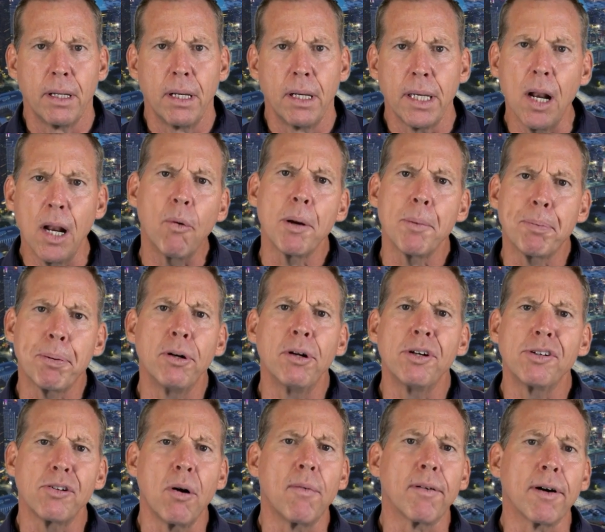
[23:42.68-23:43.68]
We
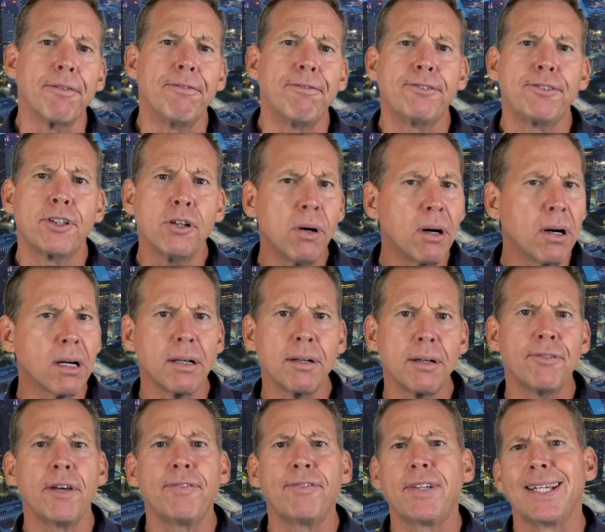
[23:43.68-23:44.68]
produce over
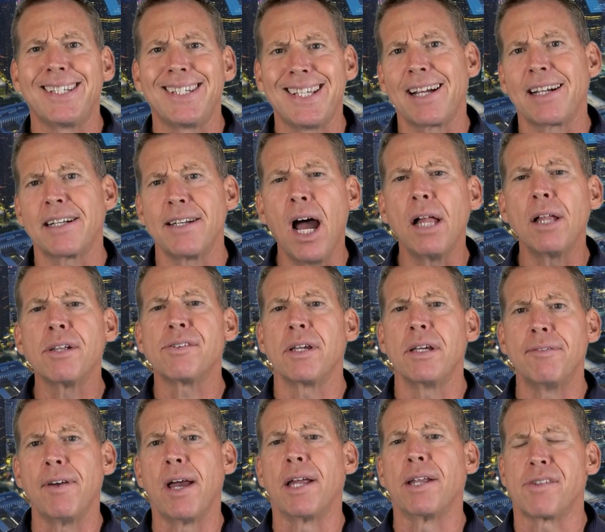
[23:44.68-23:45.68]
250
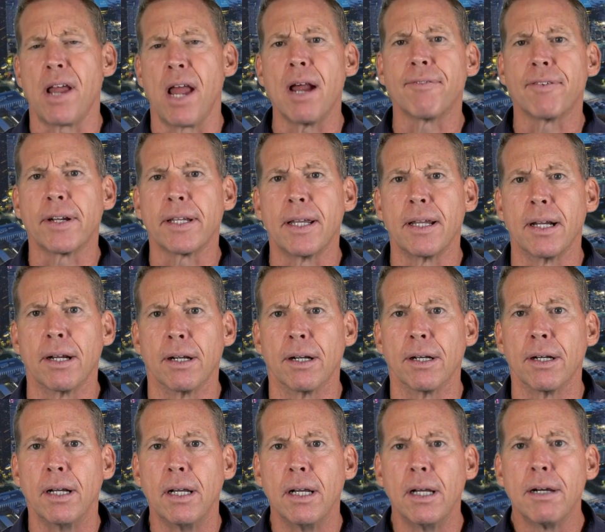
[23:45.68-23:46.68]
technology events every
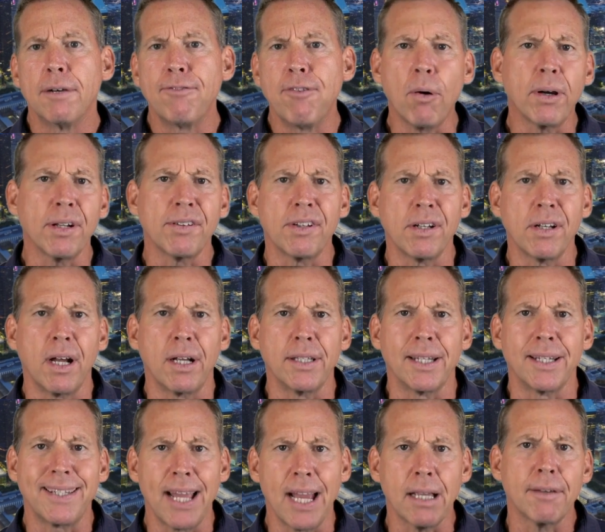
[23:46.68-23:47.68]
year, focusing on
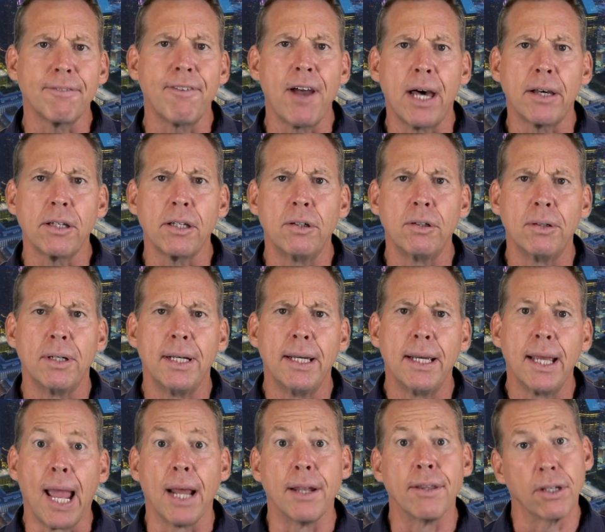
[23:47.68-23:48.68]
the tech value
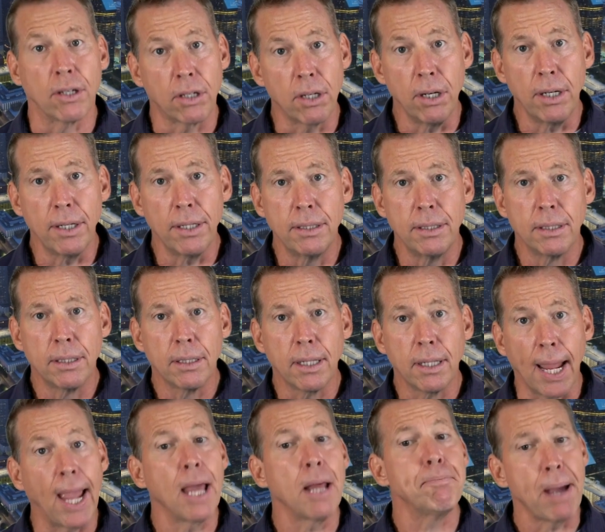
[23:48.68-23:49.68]
and the good
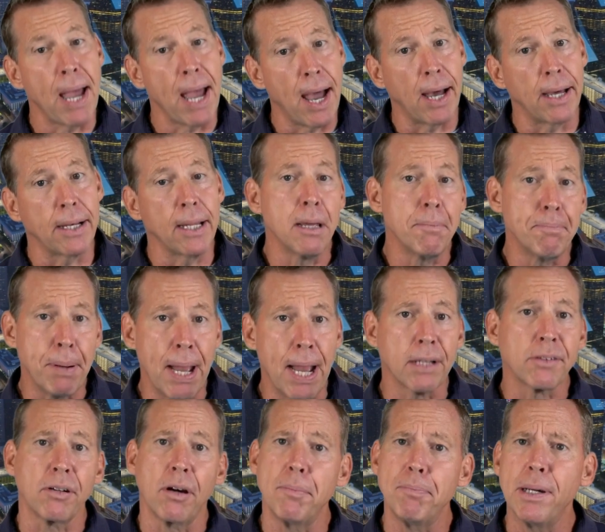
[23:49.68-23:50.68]
and bad
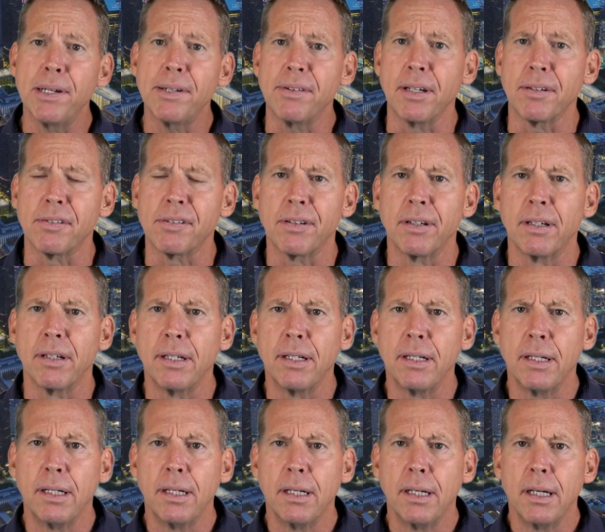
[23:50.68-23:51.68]
impacts on business.
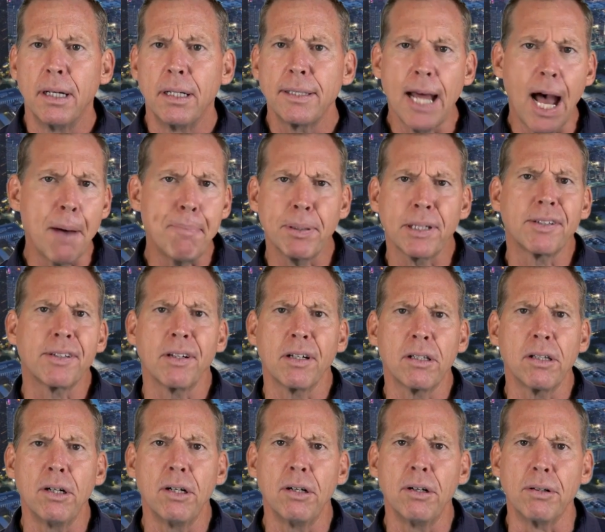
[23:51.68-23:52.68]
Topics
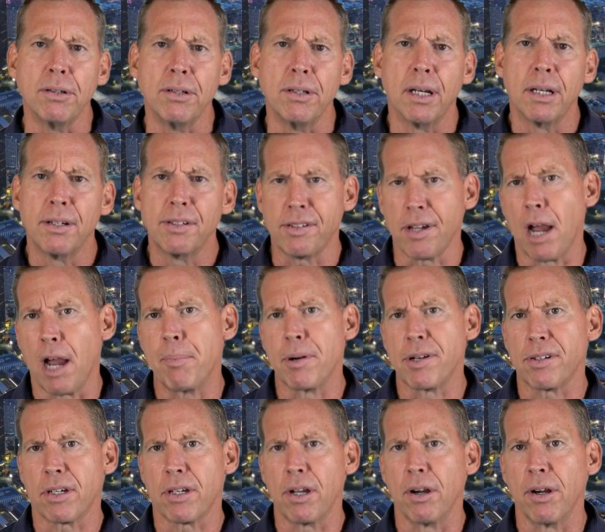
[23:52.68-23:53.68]
include
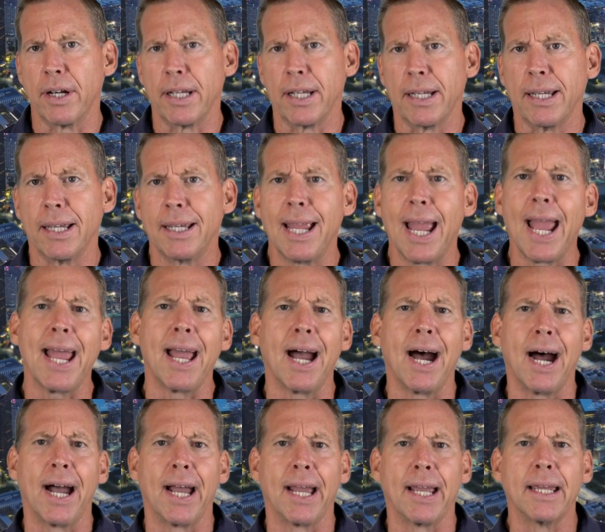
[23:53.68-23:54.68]
cybersecurity,
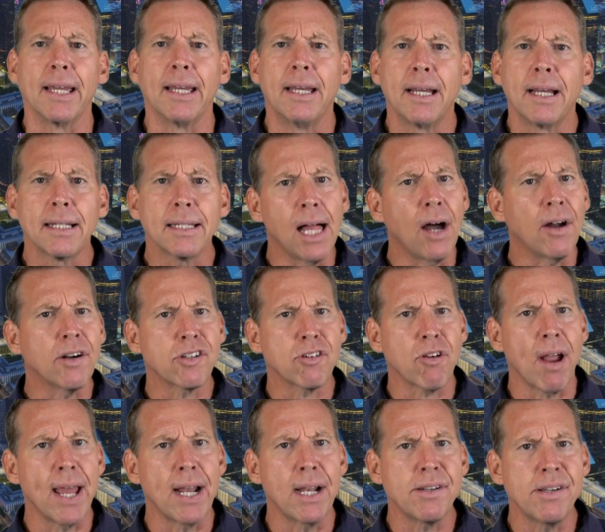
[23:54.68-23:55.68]
AI, cloud
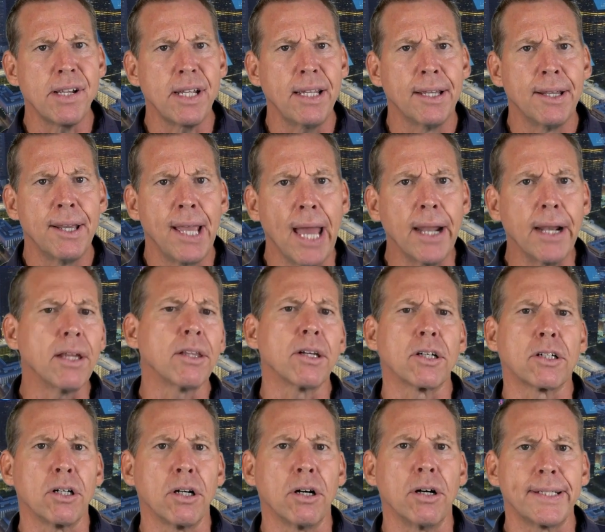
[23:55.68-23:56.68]
strategy, and
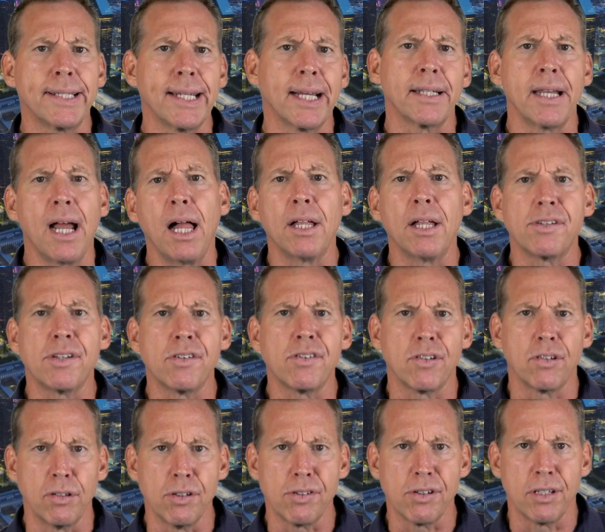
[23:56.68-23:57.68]
other current technology
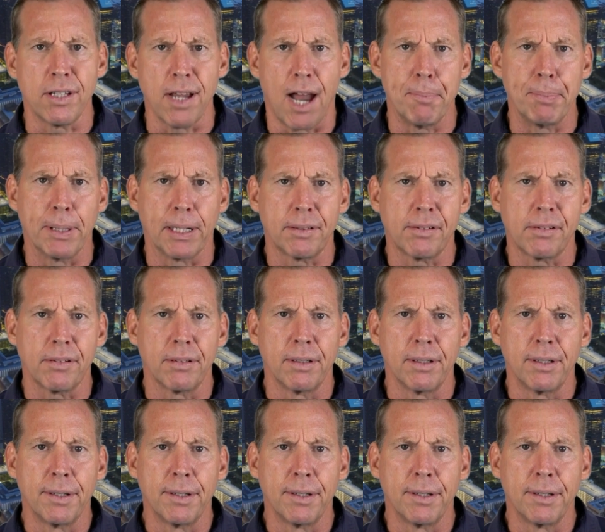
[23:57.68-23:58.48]
solution topics.